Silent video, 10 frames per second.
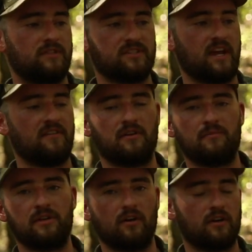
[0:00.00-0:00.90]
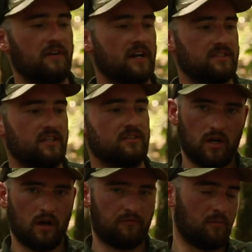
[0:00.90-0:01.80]
doesn't have very many artifacts in it.
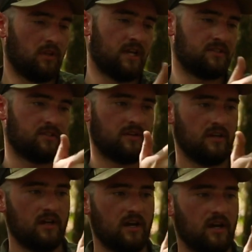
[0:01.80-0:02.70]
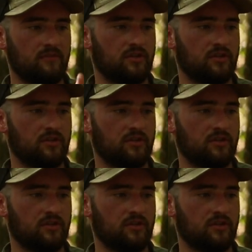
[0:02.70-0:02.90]
Up from the laser, I have a